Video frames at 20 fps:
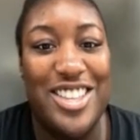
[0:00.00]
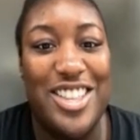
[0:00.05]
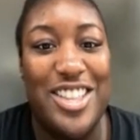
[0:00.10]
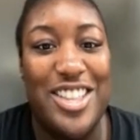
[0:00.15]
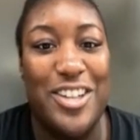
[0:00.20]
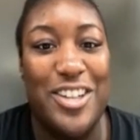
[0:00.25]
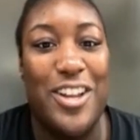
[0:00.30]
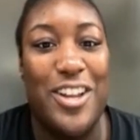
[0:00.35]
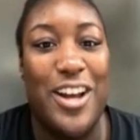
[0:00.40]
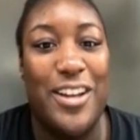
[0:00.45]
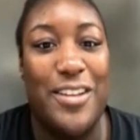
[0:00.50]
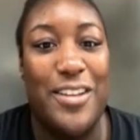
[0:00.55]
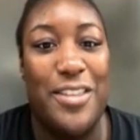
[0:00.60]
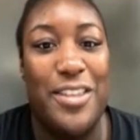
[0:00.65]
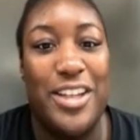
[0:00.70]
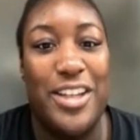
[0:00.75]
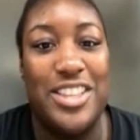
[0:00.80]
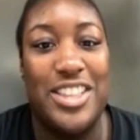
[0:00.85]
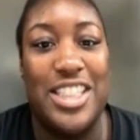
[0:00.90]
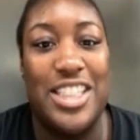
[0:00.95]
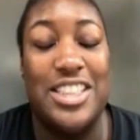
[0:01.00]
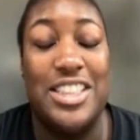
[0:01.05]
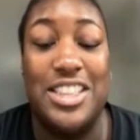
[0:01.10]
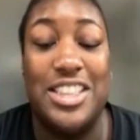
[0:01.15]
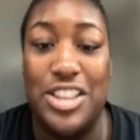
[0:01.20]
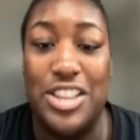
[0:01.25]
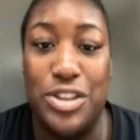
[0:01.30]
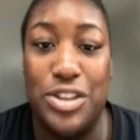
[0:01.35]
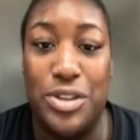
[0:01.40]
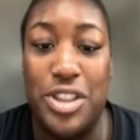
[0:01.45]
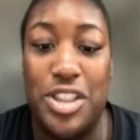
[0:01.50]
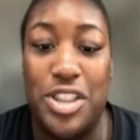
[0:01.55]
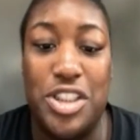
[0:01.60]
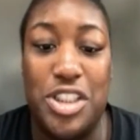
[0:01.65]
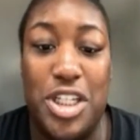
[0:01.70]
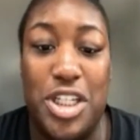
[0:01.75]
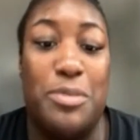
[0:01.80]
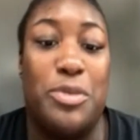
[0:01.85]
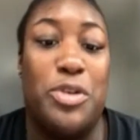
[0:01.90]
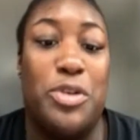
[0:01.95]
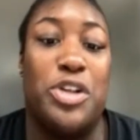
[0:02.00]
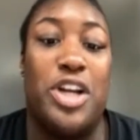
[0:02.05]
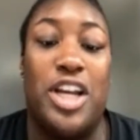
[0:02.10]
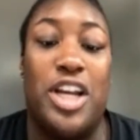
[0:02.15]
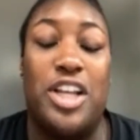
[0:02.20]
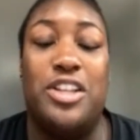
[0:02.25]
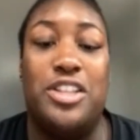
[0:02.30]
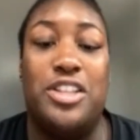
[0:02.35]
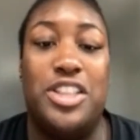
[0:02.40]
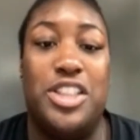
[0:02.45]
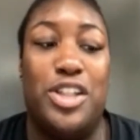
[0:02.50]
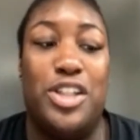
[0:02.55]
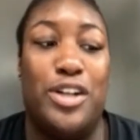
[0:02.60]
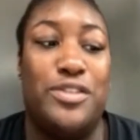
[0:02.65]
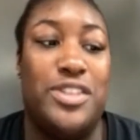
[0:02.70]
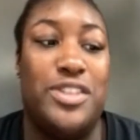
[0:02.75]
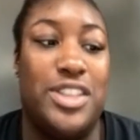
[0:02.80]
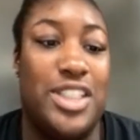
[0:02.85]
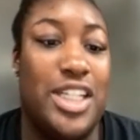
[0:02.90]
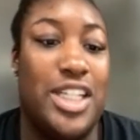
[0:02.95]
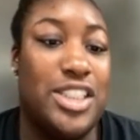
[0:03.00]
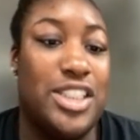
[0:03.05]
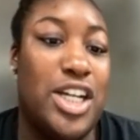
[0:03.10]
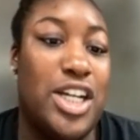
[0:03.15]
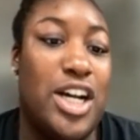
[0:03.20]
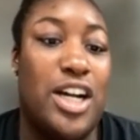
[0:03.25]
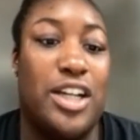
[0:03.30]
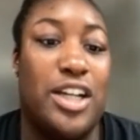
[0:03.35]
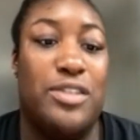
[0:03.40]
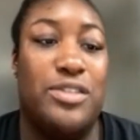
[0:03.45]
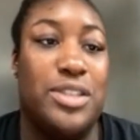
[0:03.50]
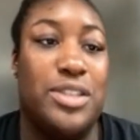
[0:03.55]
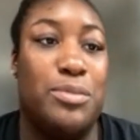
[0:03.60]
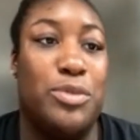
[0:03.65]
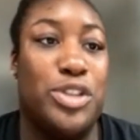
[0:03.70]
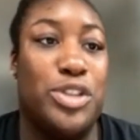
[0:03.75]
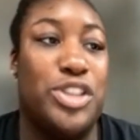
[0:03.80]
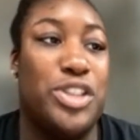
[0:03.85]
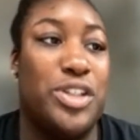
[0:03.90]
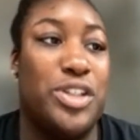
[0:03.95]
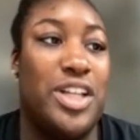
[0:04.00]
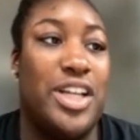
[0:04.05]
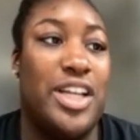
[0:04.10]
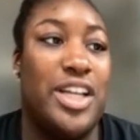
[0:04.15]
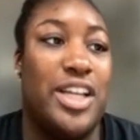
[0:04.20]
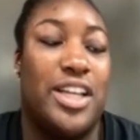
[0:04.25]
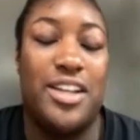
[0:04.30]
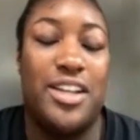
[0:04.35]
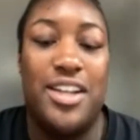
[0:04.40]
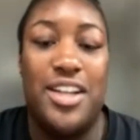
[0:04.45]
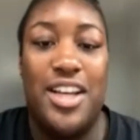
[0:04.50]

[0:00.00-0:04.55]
And a lot of the things I did do at the gym where I see off TikTok, it was more so like